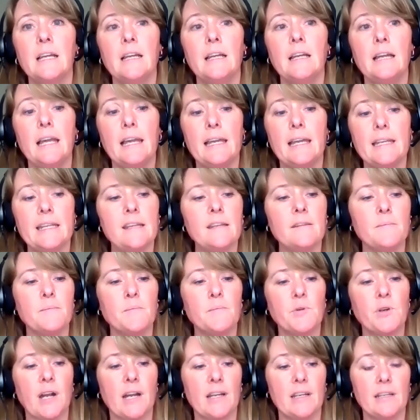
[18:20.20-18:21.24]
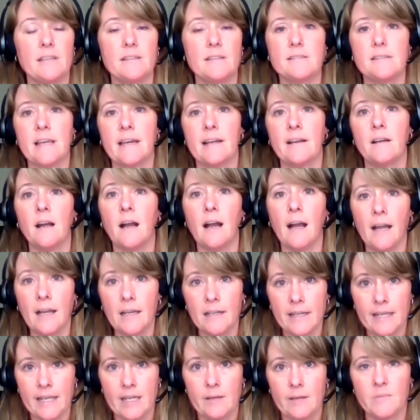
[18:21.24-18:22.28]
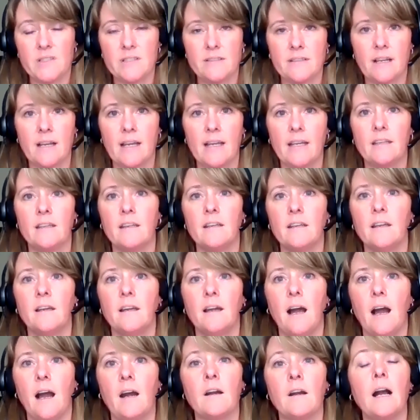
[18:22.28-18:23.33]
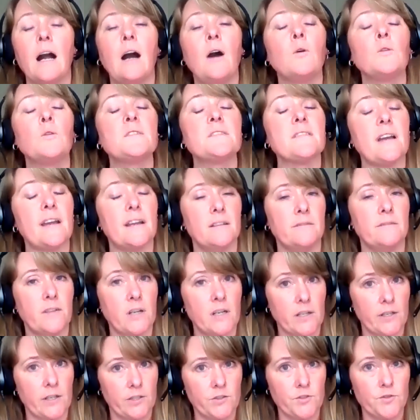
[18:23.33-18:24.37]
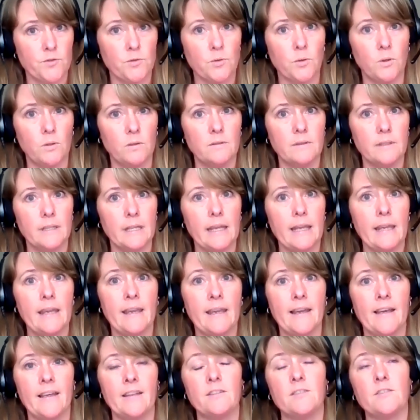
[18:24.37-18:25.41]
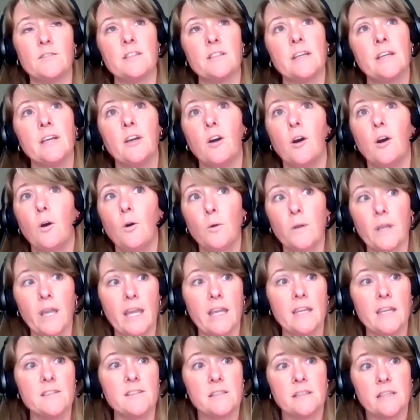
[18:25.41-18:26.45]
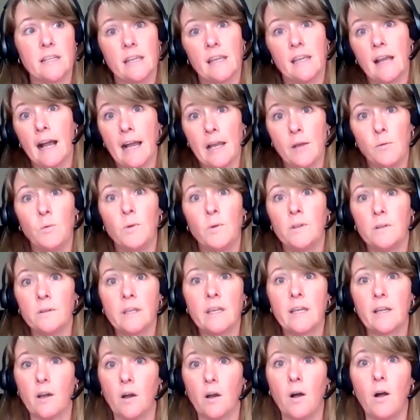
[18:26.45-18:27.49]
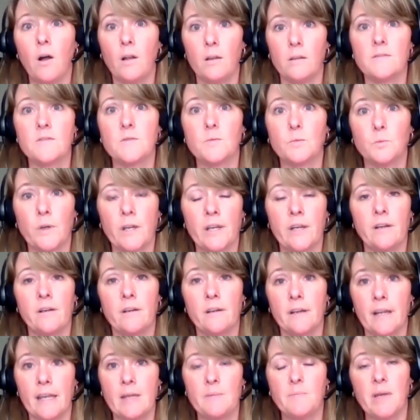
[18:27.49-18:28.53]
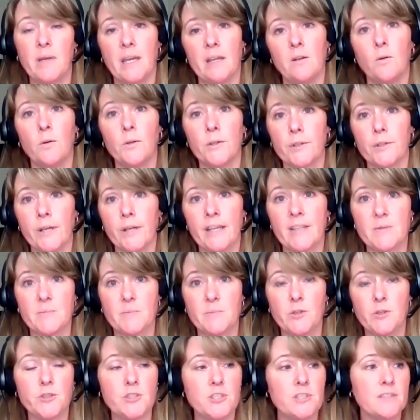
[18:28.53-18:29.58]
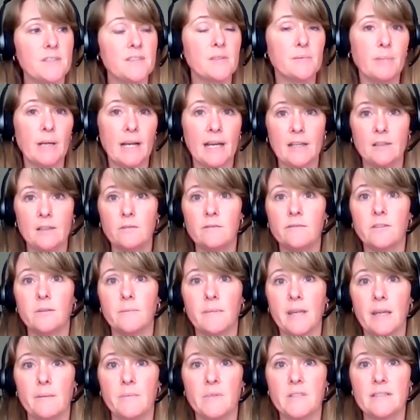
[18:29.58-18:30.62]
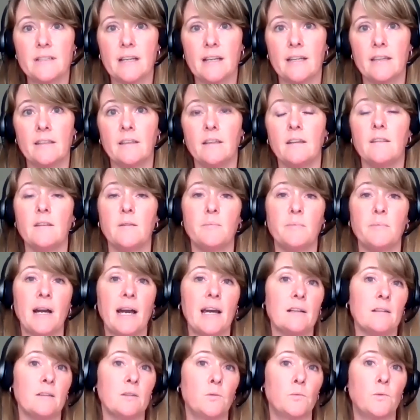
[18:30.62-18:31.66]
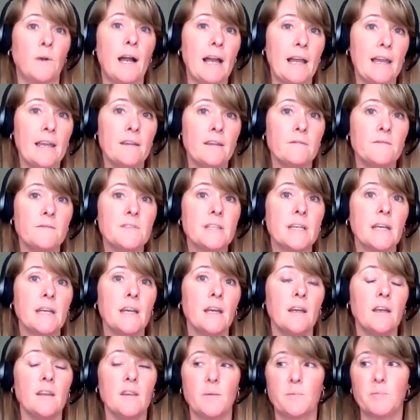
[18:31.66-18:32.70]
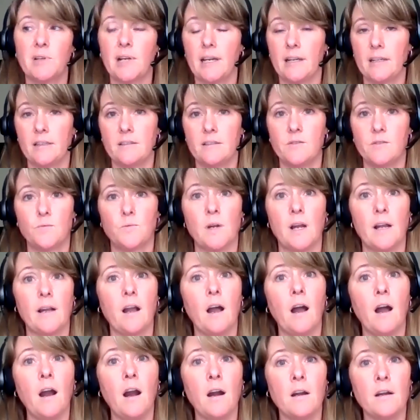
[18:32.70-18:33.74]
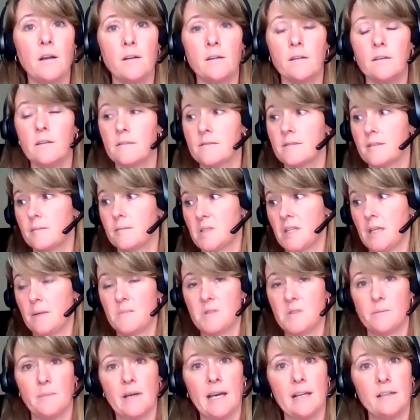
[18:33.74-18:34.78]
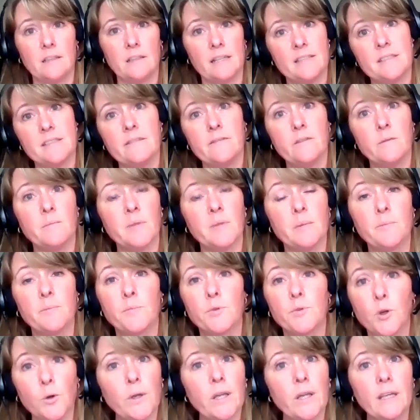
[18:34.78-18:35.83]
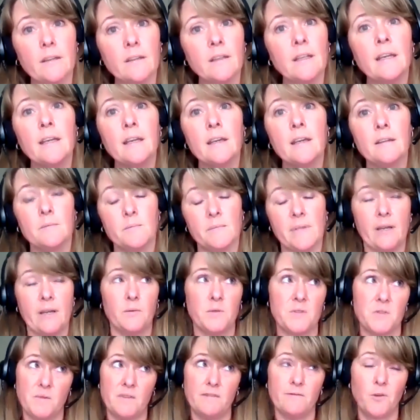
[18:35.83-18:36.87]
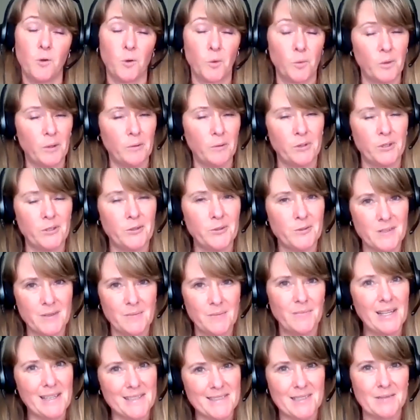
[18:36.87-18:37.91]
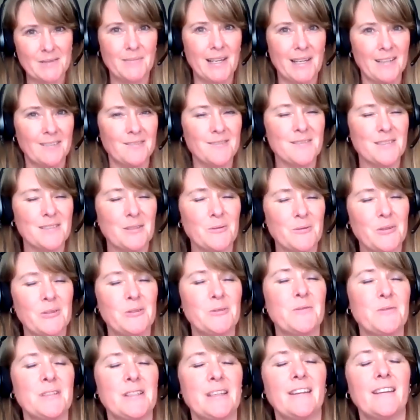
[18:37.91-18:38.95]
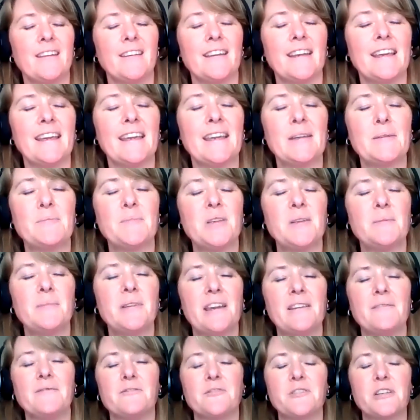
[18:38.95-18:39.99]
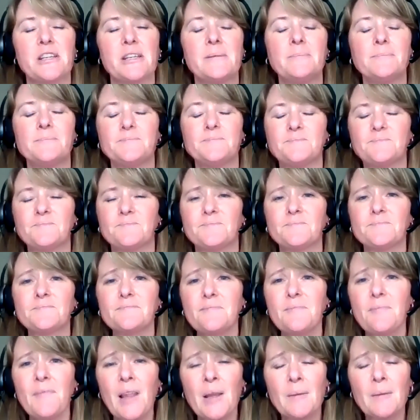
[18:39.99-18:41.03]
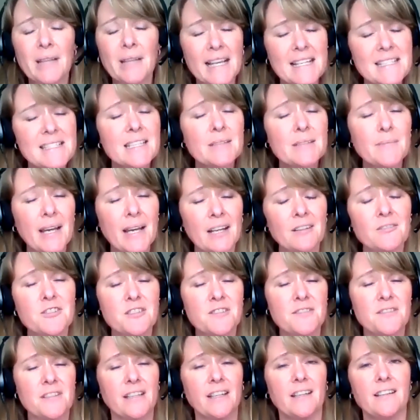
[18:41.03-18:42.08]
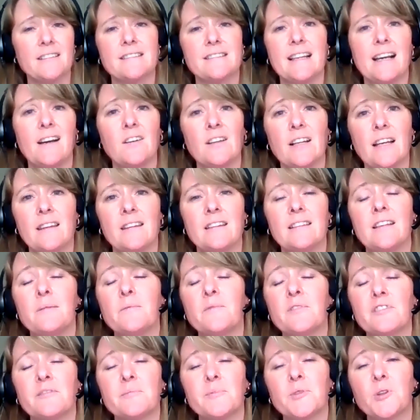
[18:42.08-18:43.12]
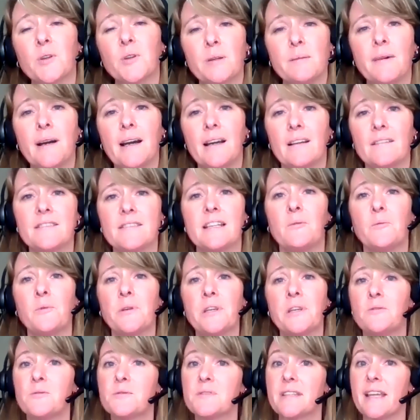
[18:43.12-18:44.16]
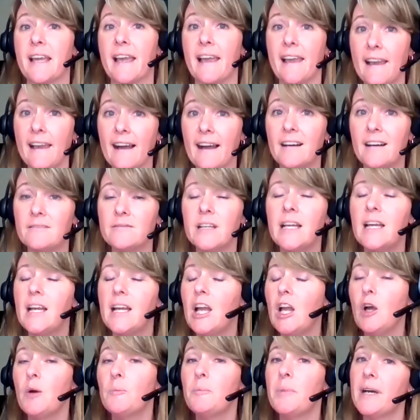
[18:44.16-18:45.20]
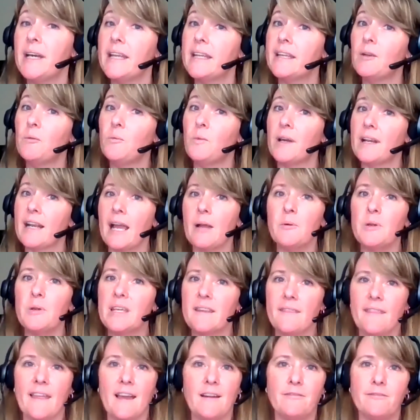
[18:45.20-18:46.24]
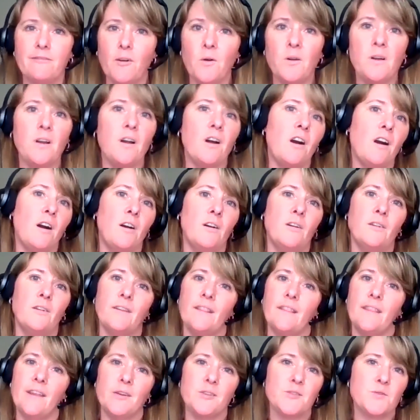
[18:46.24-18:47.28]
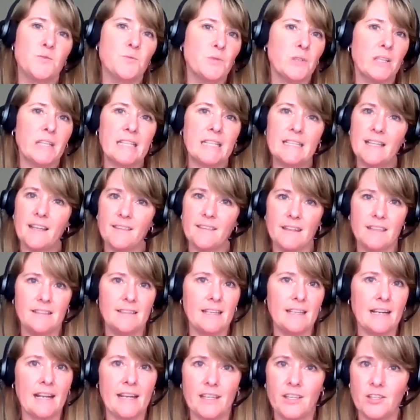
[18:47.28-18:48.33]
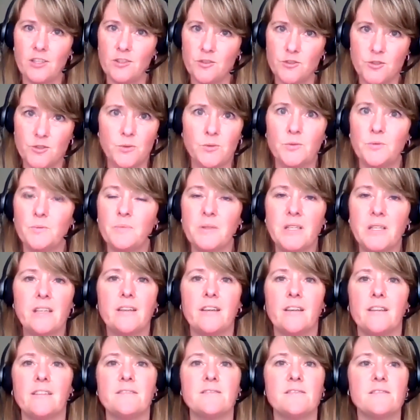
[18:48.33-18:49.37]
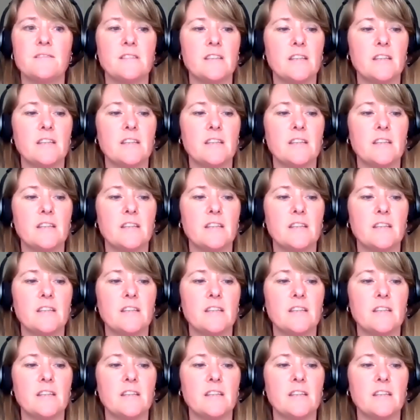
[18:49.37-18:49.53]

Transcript: any products that are on Amazon are outside of our control. And occasionally I will get calls where a pet owner has purchased a bottle from Amazon, the bottle arrives, the product is rock hard, sometimes the bottle has even been broken. That was before we were using plastic bottles. Now we're using a PBA-free plastic bottle just to cut down on the number of broken bottles that we used to have. But when I would get that phone call, there's really nothing that I can do because